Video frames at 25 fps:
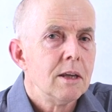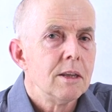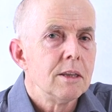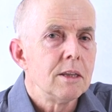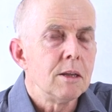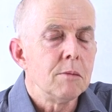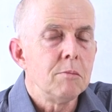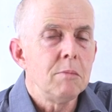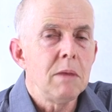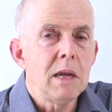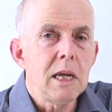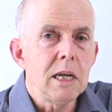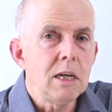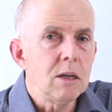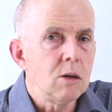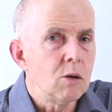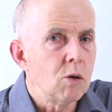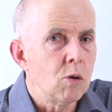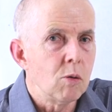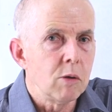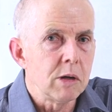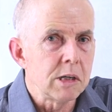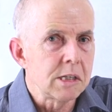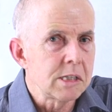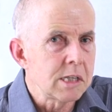The media
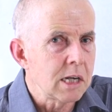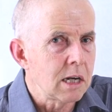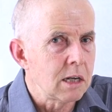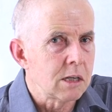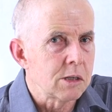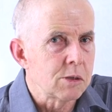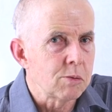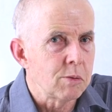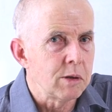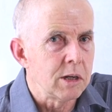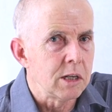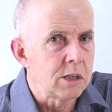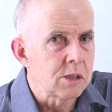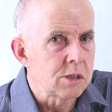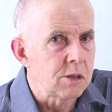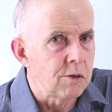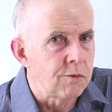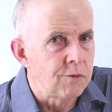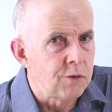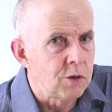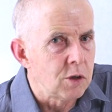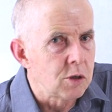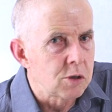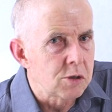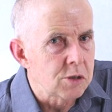always tell us when it's the
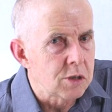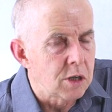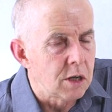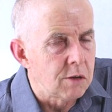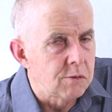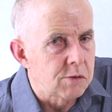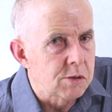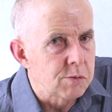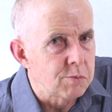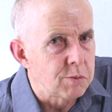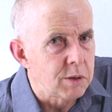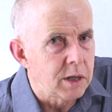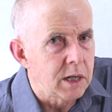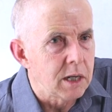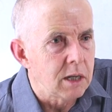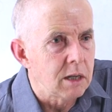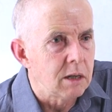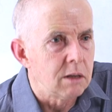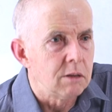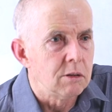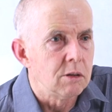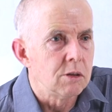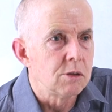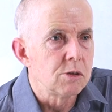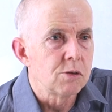first day of spring
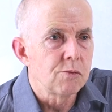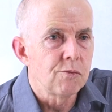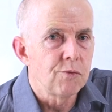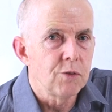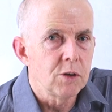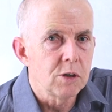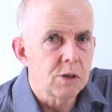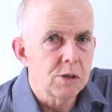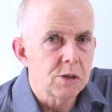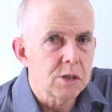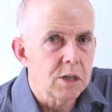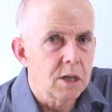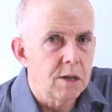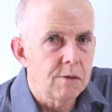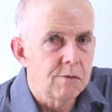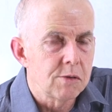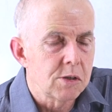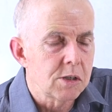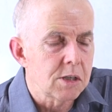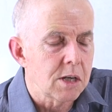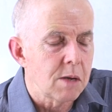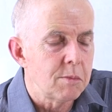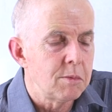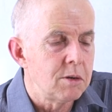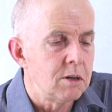and the first day of
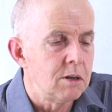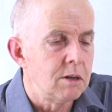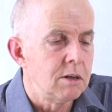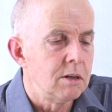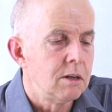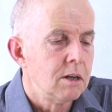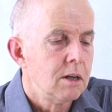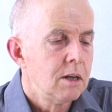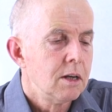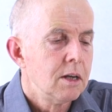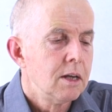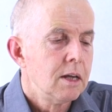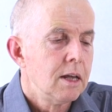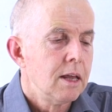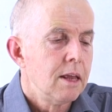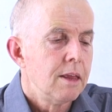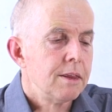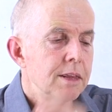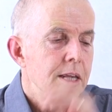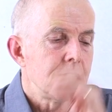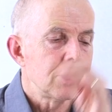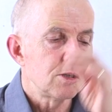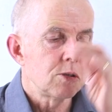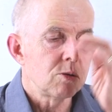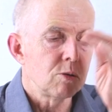summer and
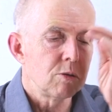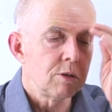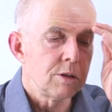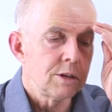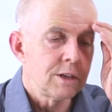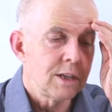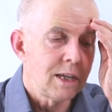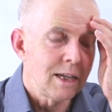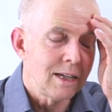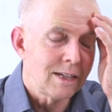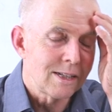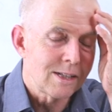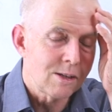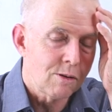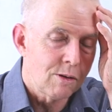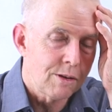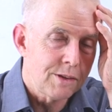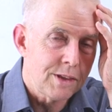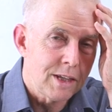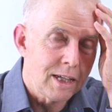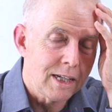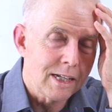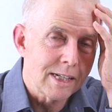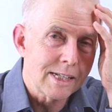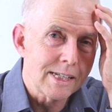that sort of thing. So I
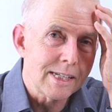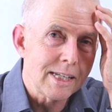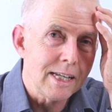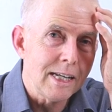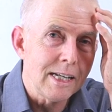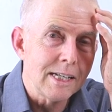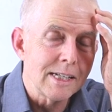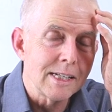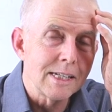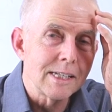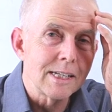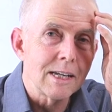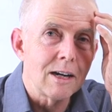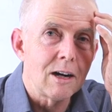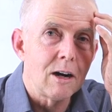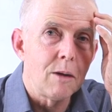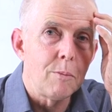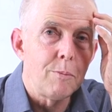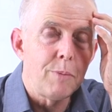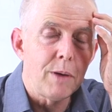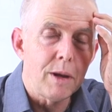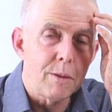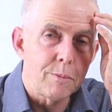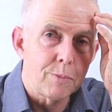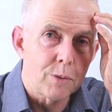think seasons are a
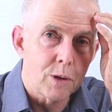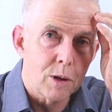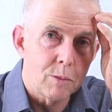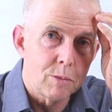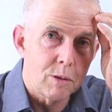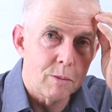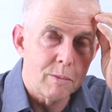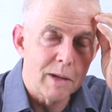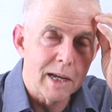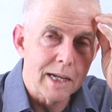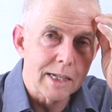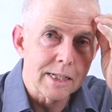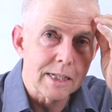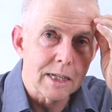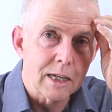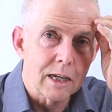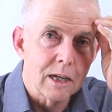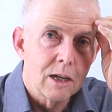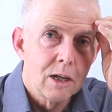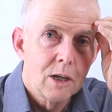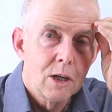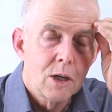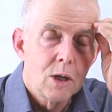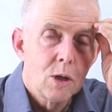bit problematic.